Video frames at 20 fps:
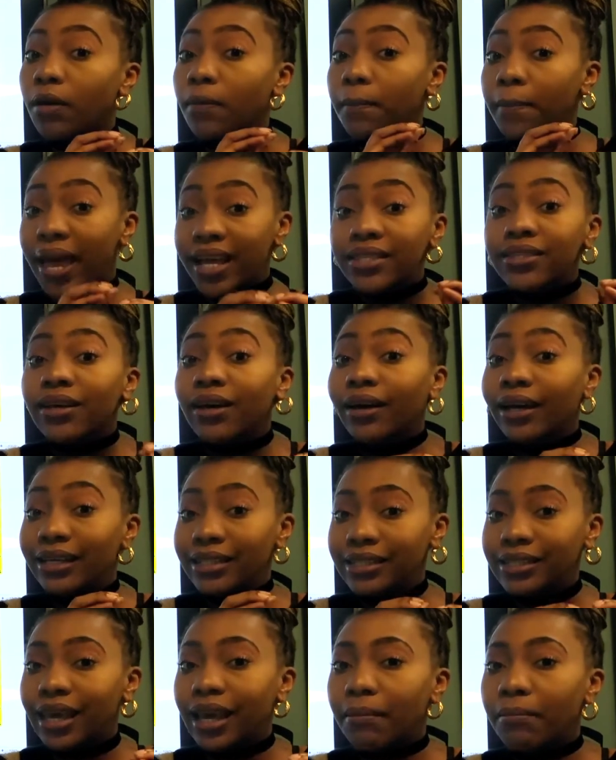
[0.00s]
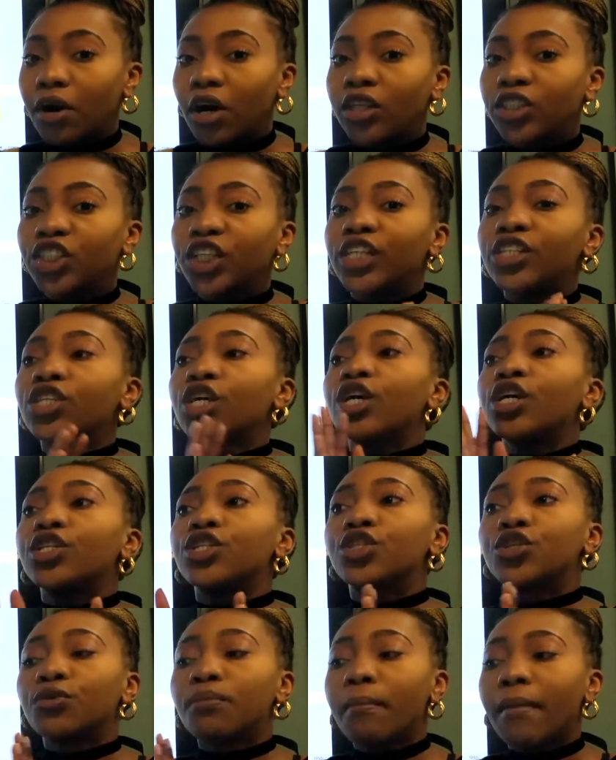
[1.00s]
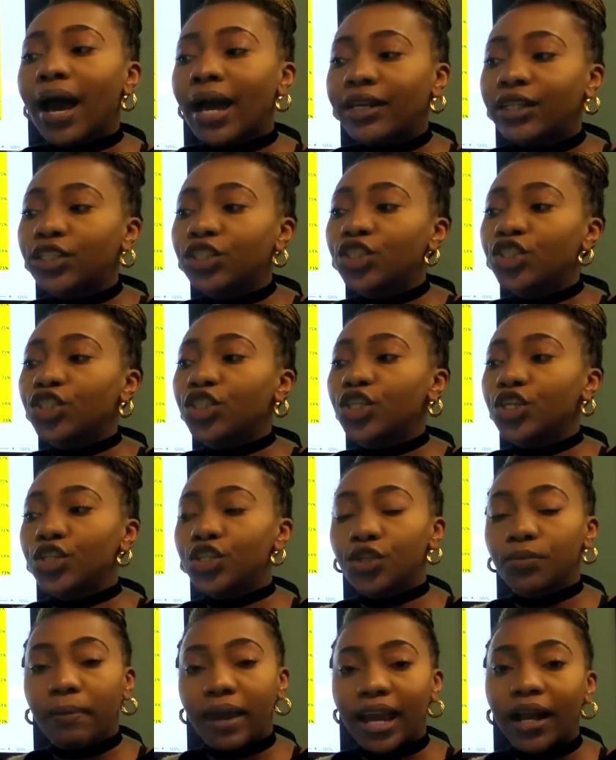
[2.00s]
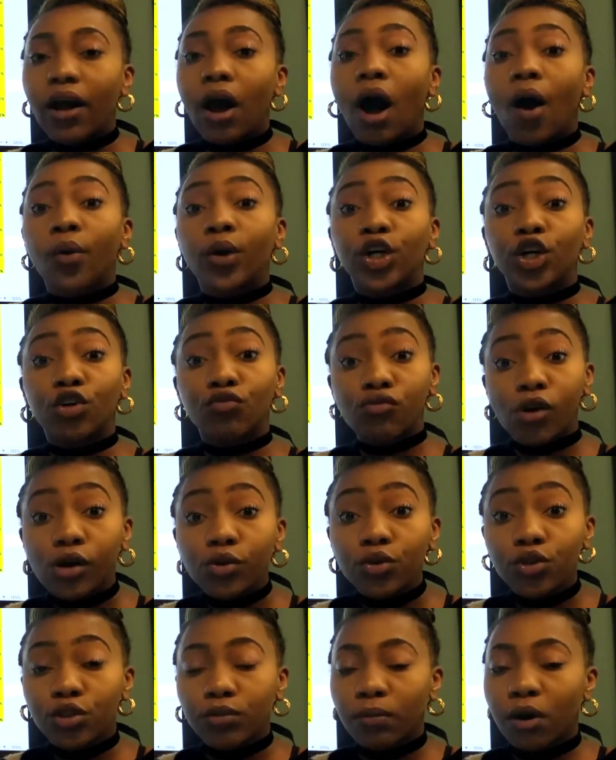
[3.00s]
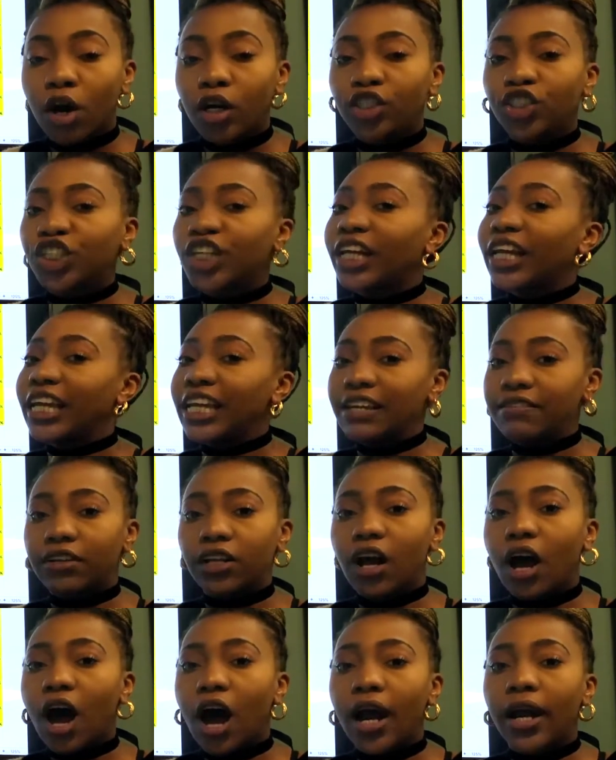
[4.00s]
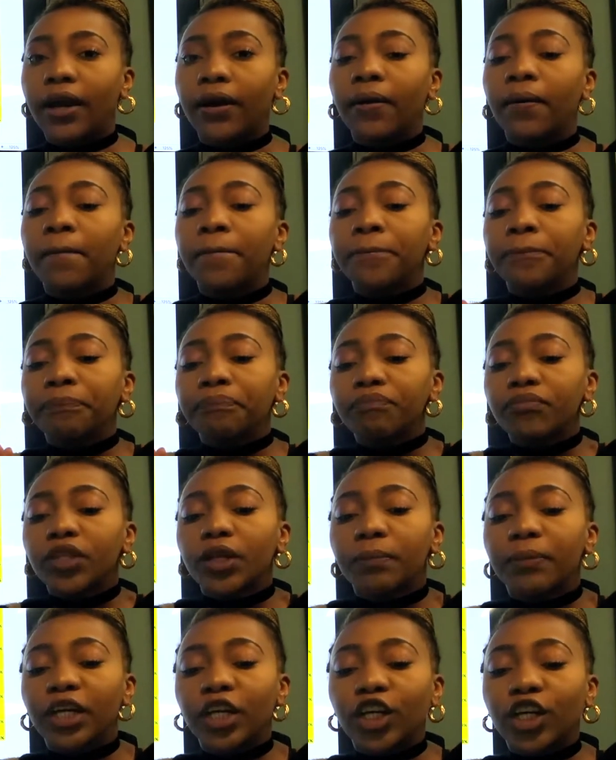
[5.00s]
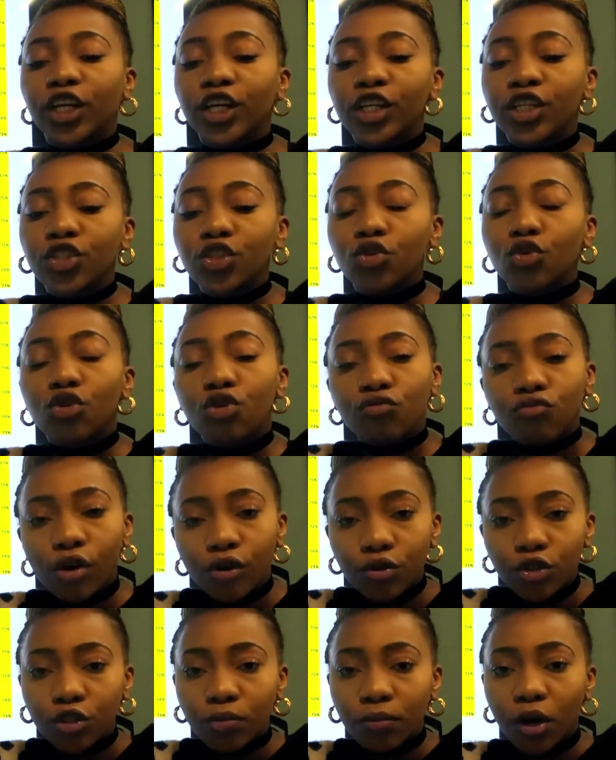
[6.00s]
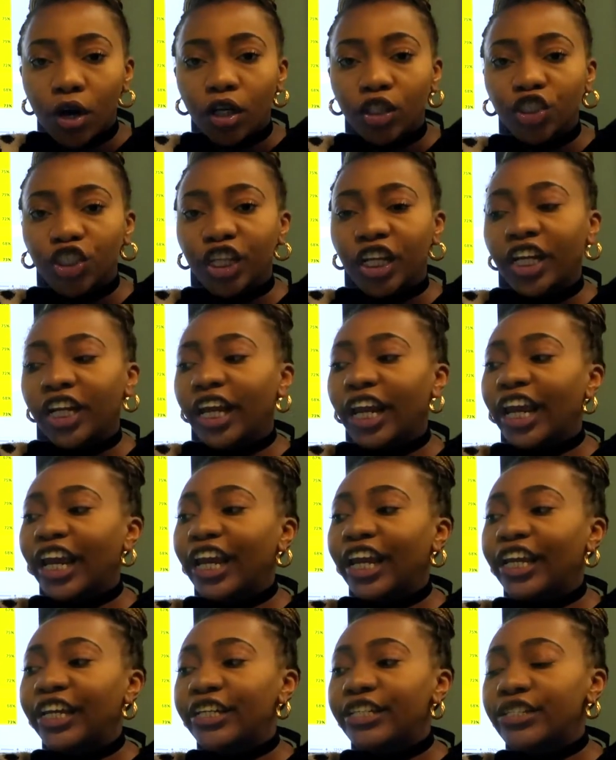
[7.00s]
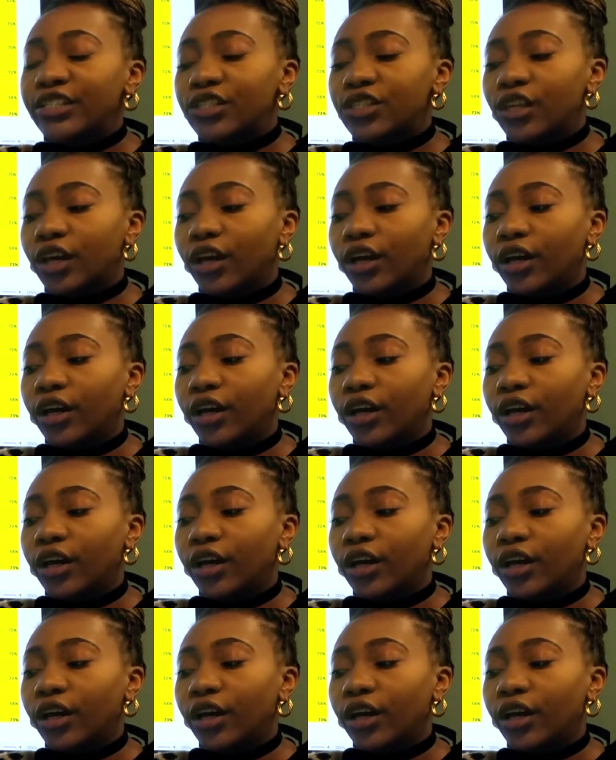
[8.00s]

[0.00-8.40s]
better intake margins to manage to make our gross margin even higher. Because your gross margin is